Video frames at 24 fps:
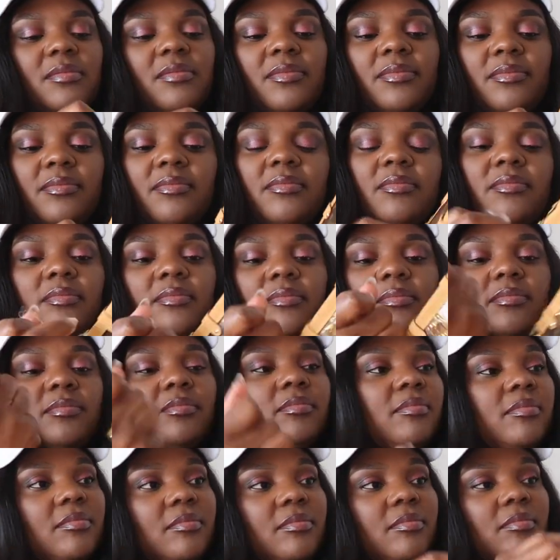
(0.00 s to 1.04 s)

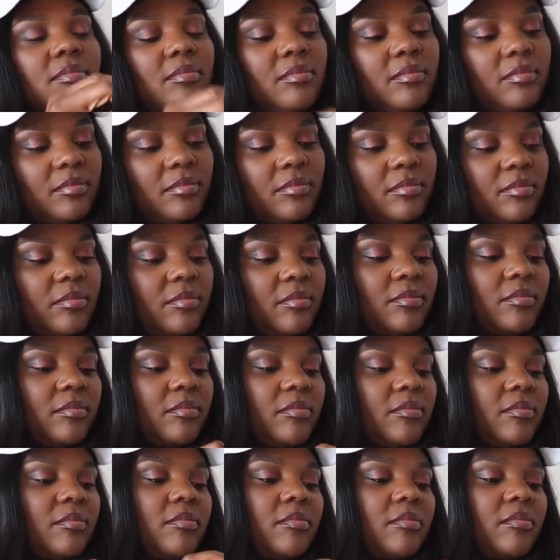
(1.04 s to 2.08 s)

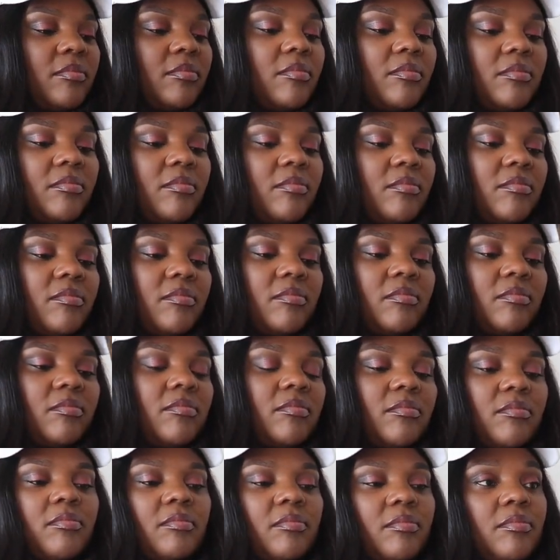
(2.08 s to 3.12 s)

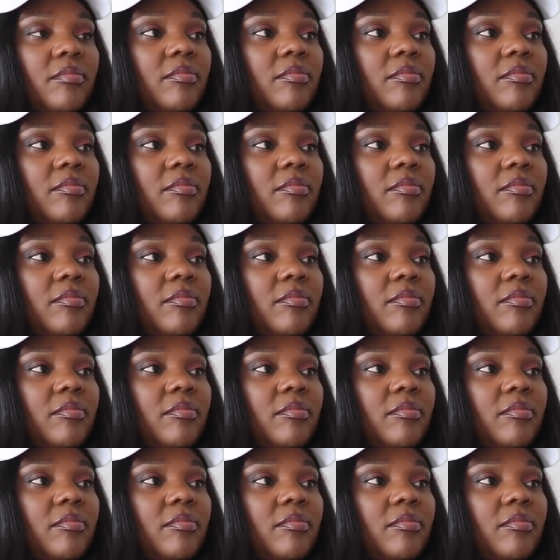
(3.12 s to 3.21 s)
(no one is talking)